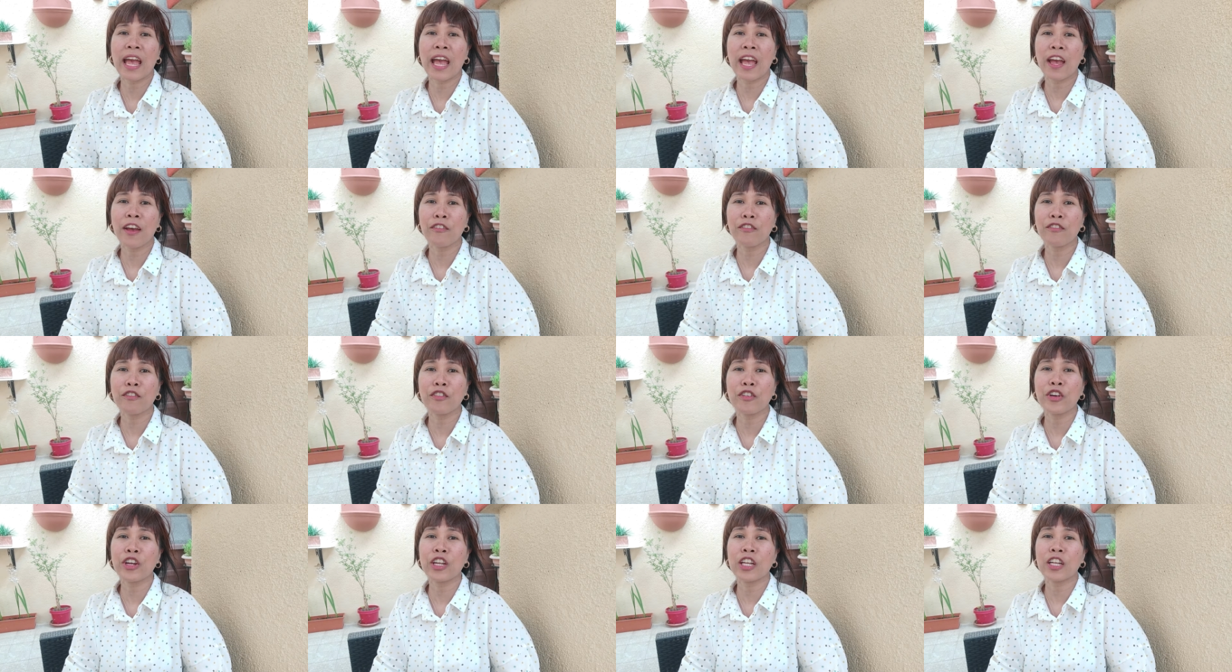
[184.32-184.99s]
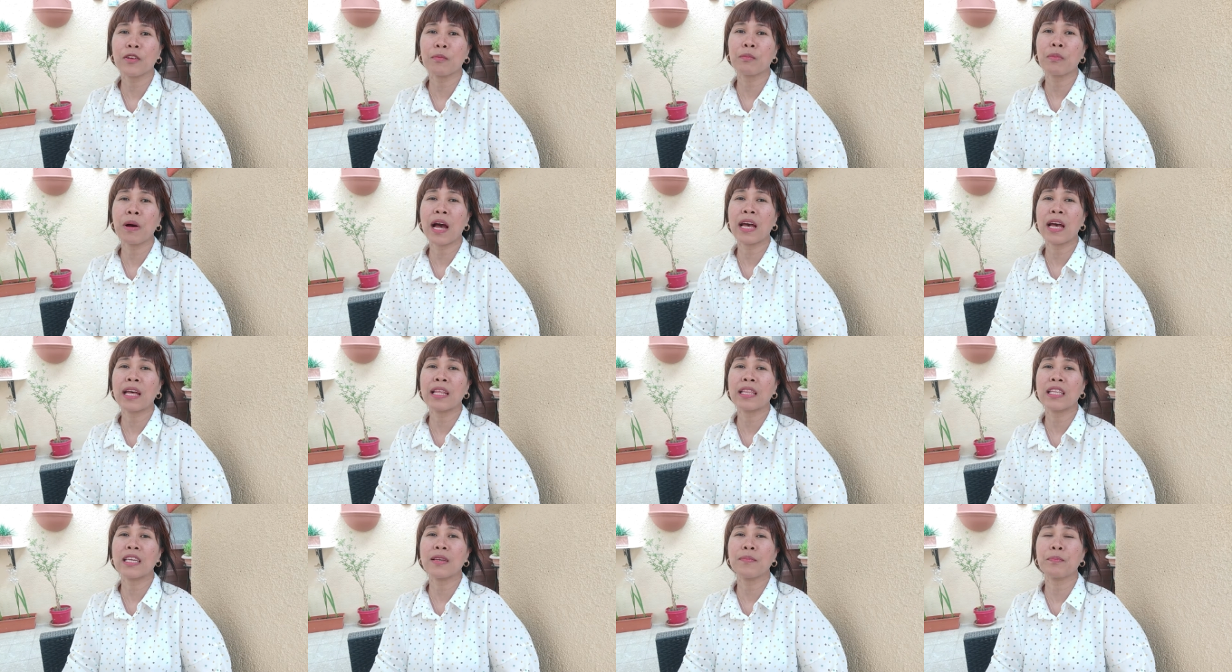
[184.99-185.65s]
effort
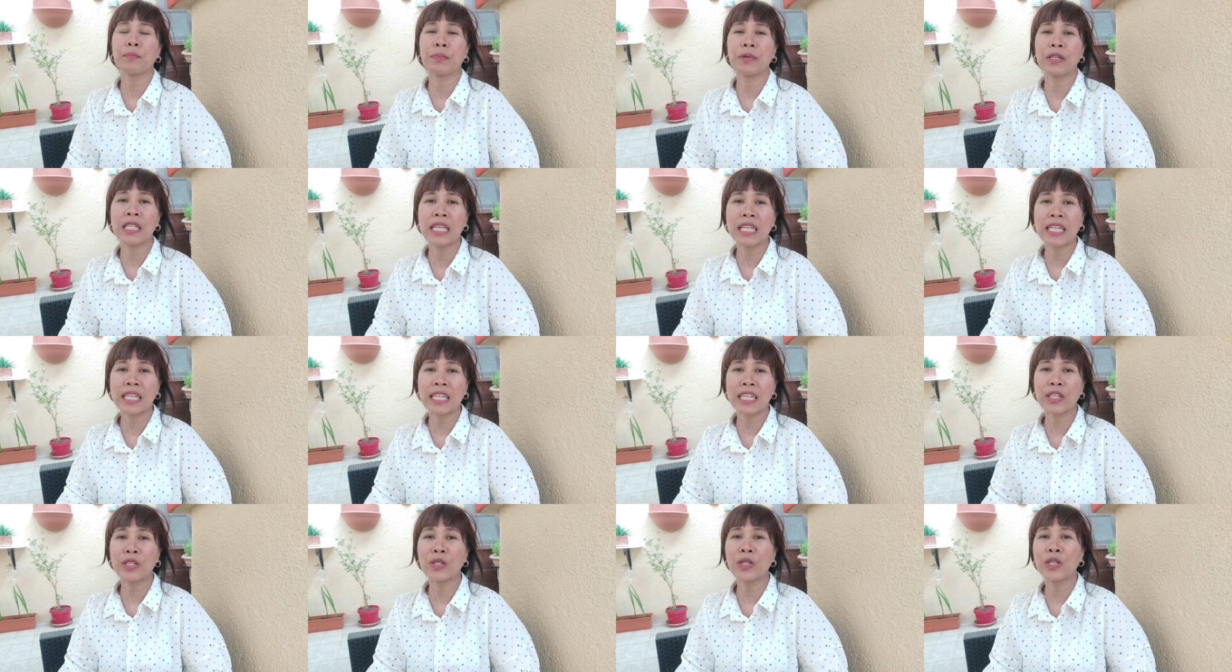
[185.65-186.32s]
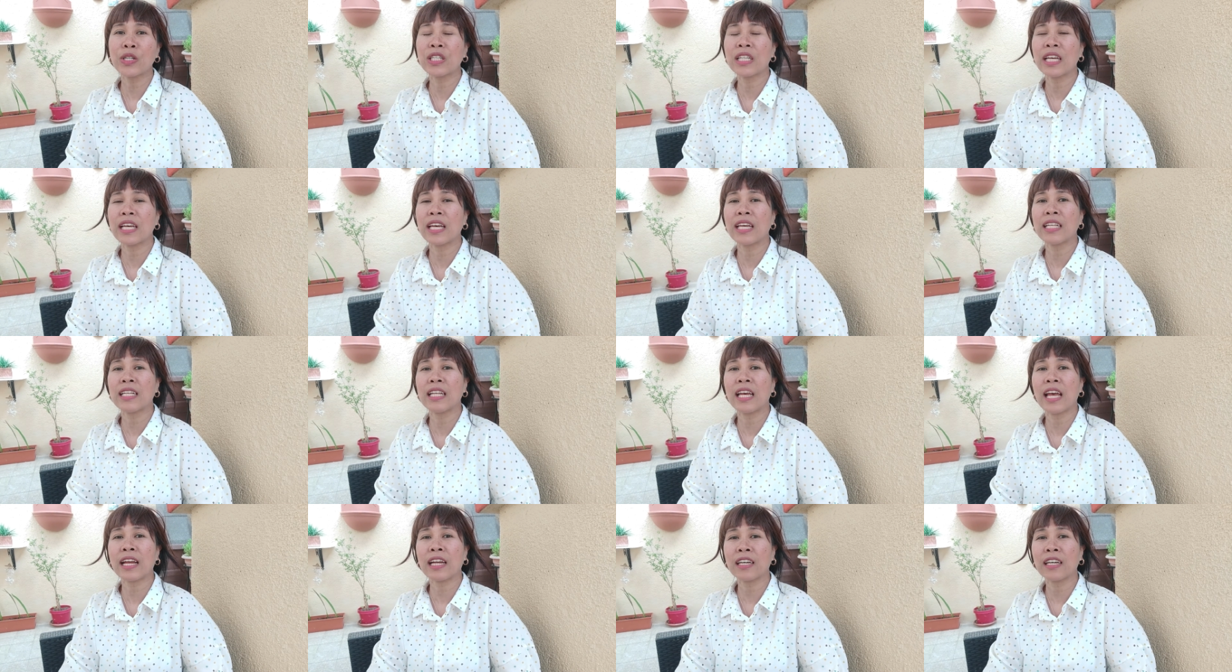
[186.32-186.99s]
by the political
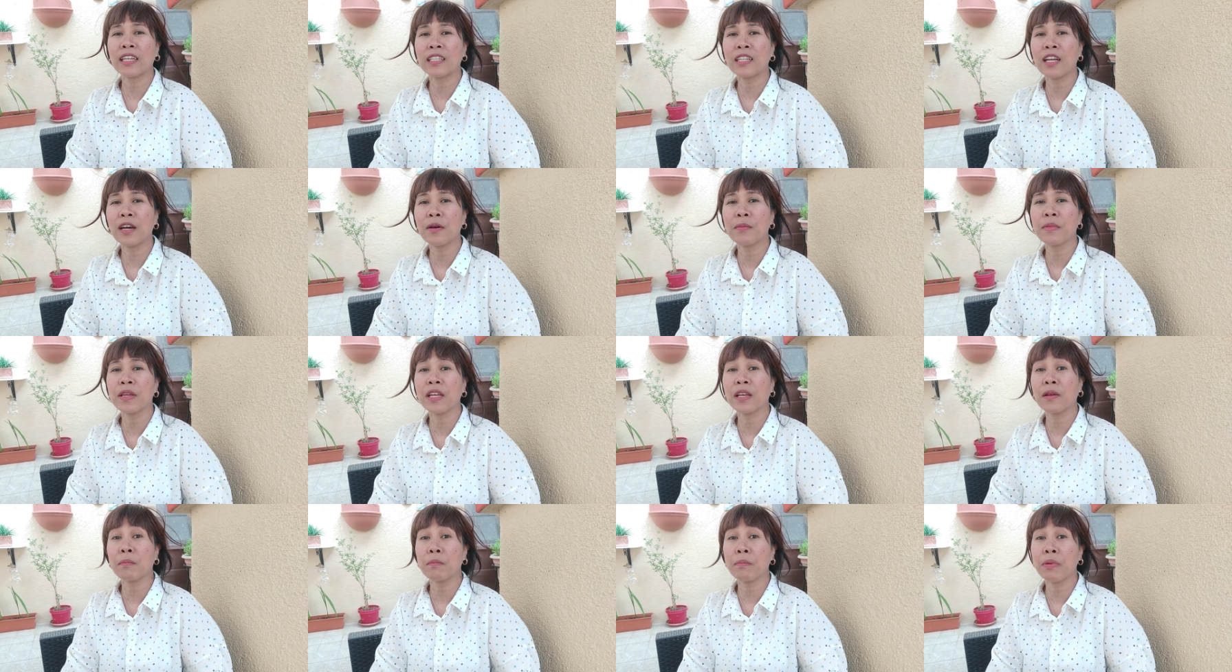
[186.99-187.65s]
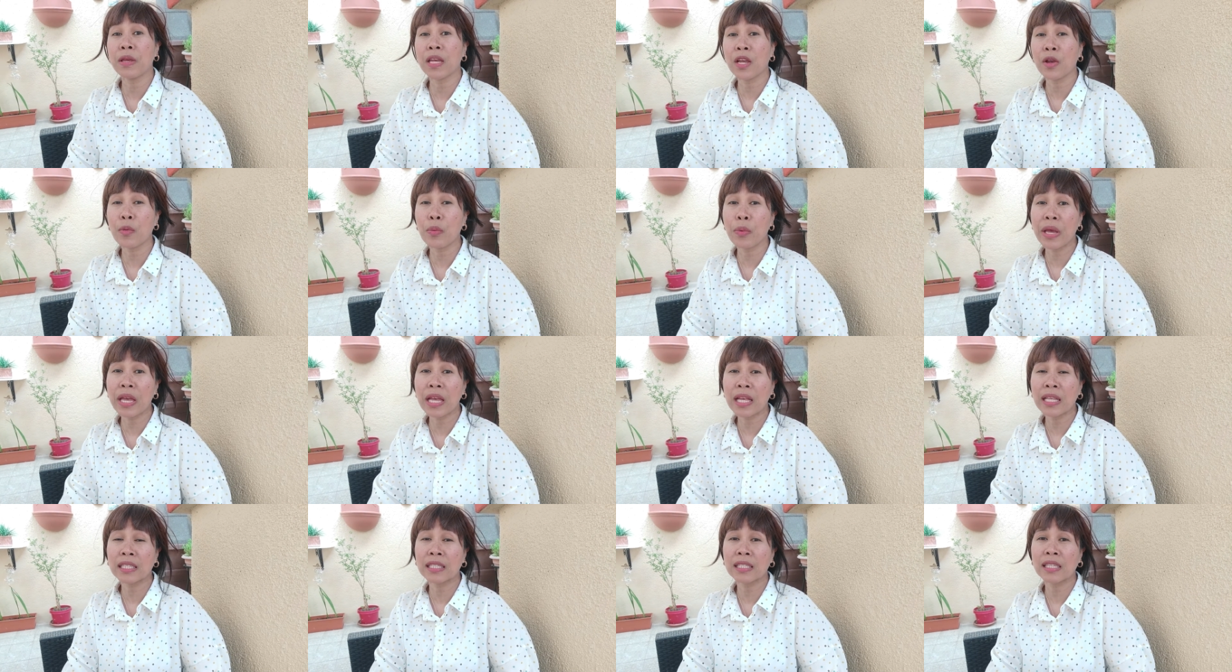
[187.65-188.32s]
and economic
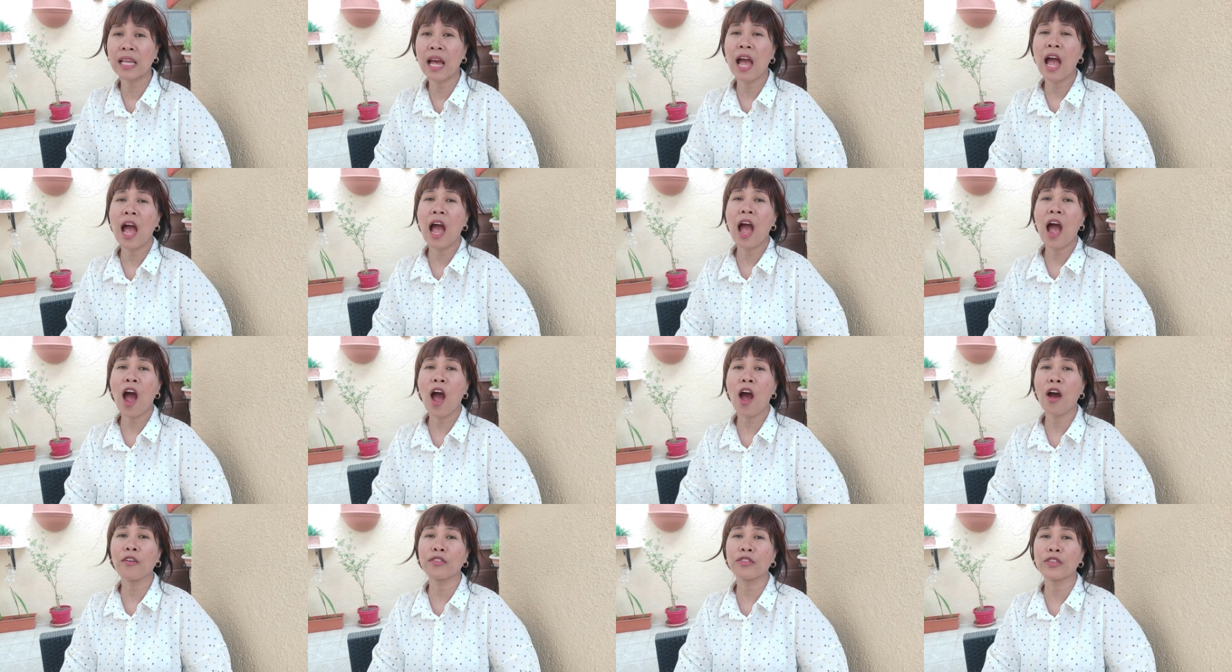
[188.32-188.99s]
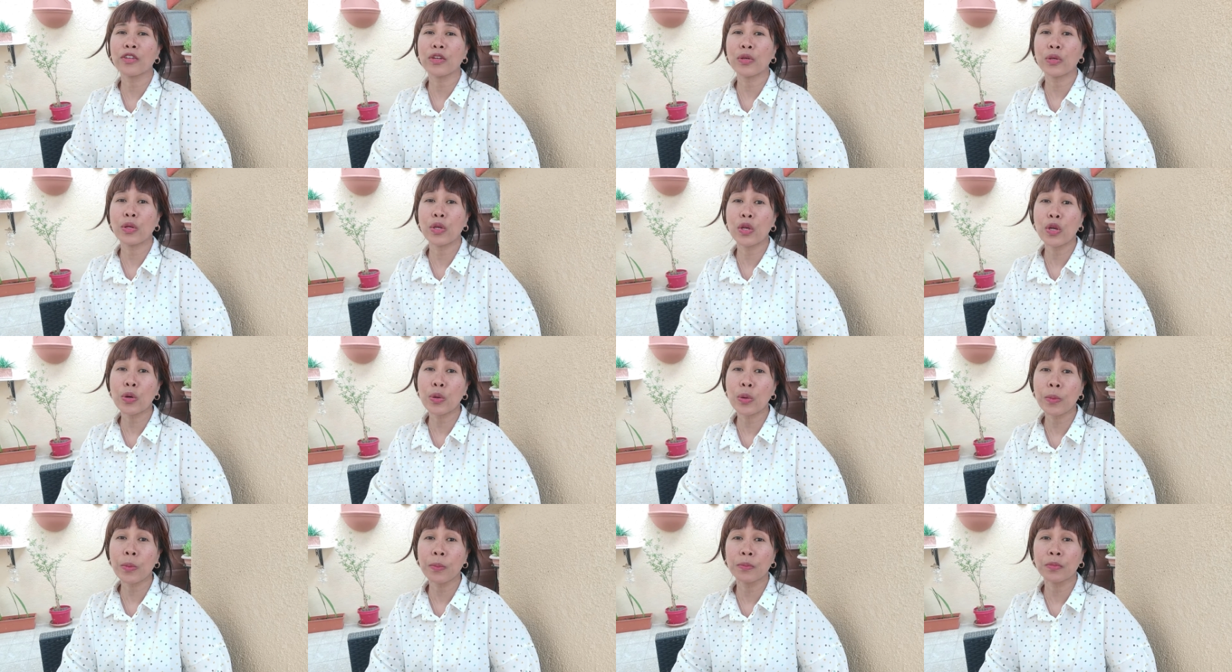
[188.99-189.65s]
bigwigs of the
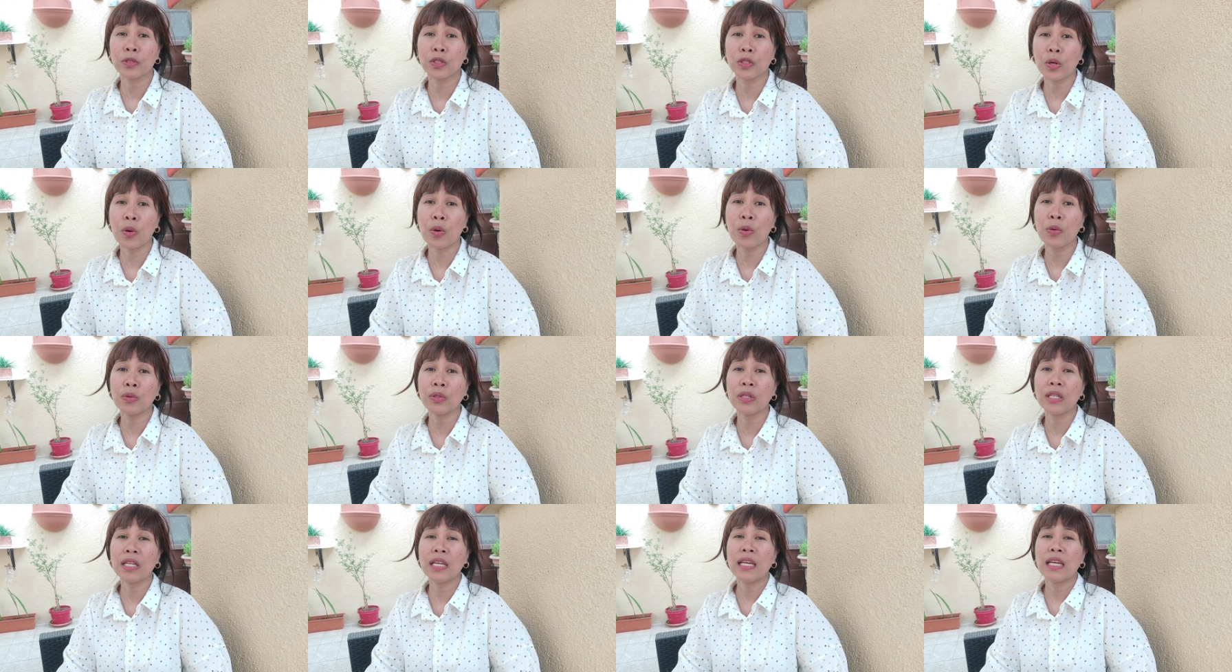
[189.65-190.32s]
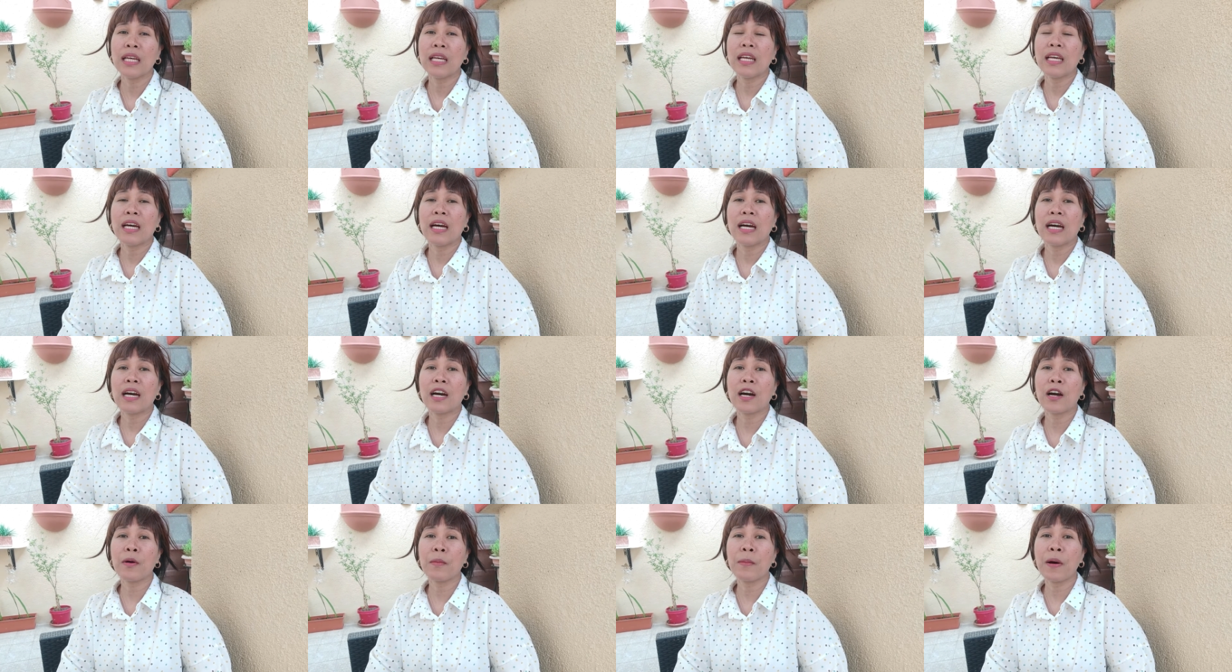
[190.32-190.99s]
Europe zone
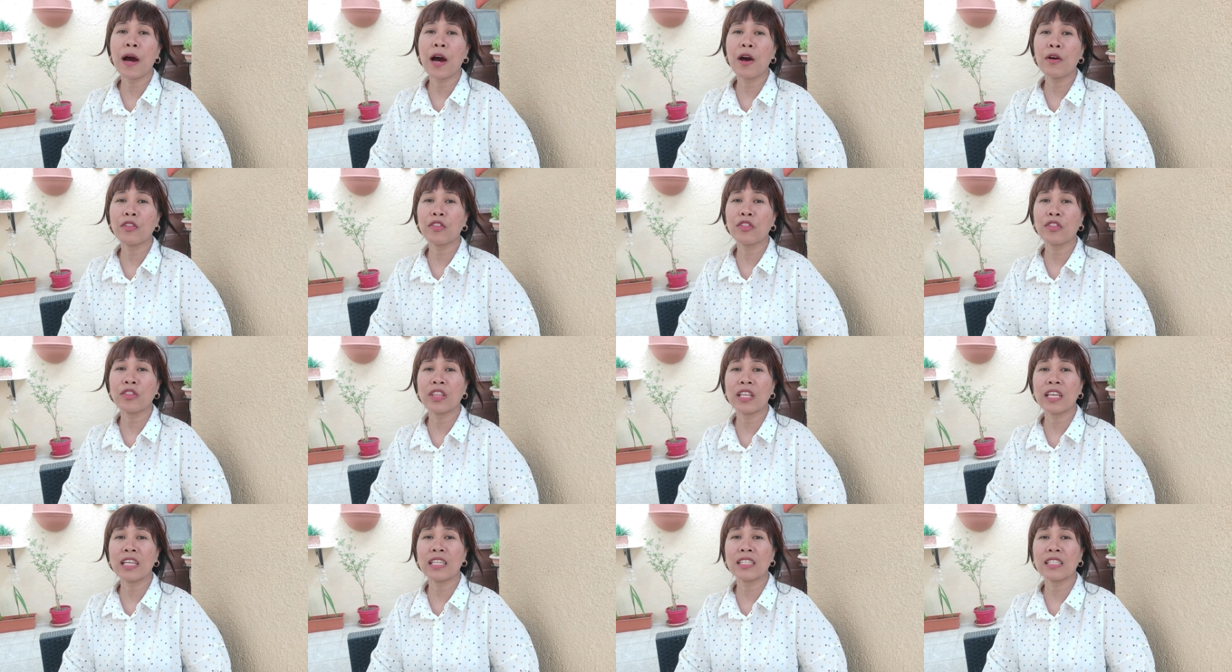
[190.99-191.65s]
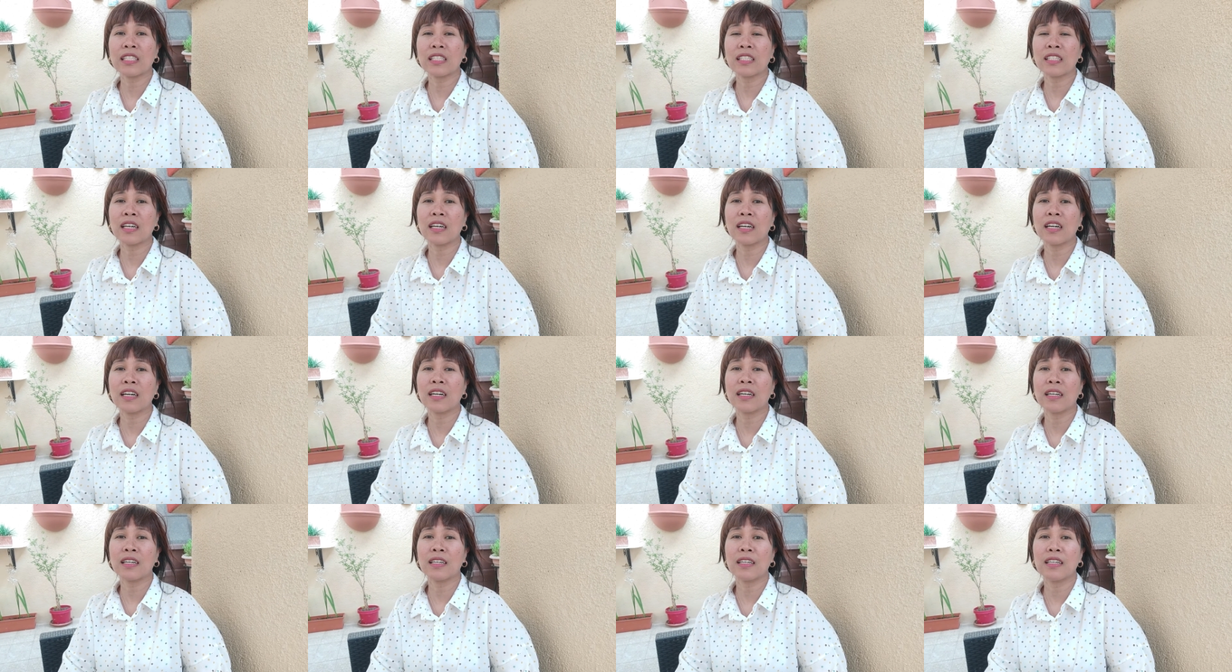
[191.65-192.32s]
about this
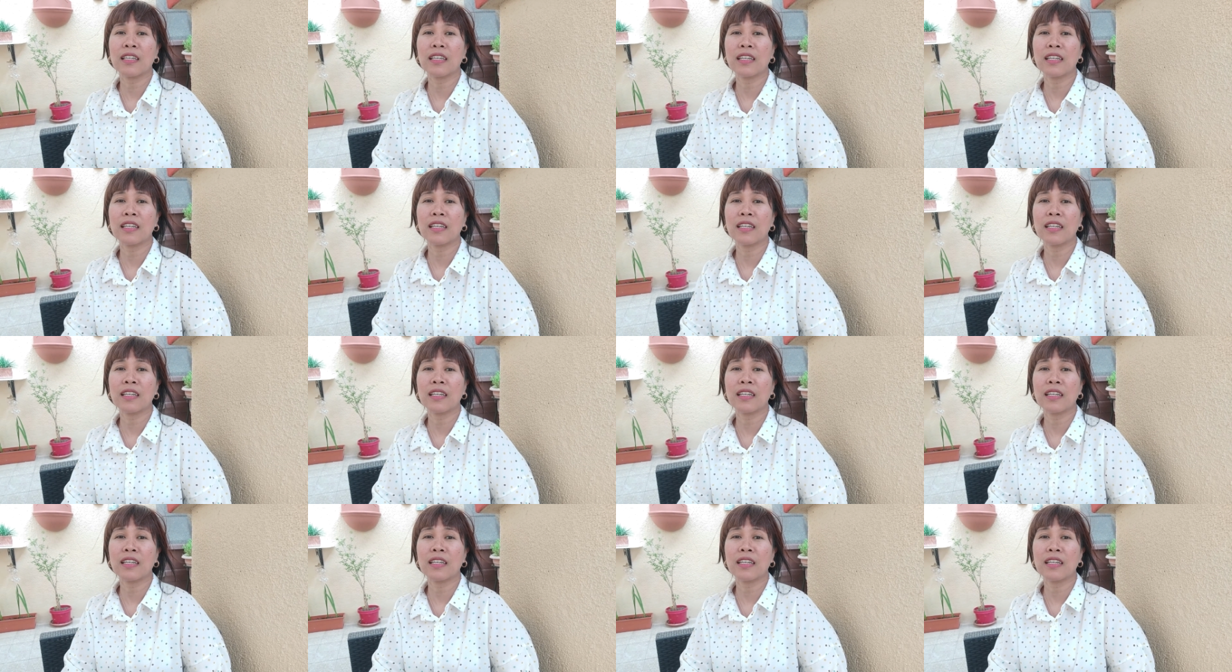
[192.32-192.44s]
uh,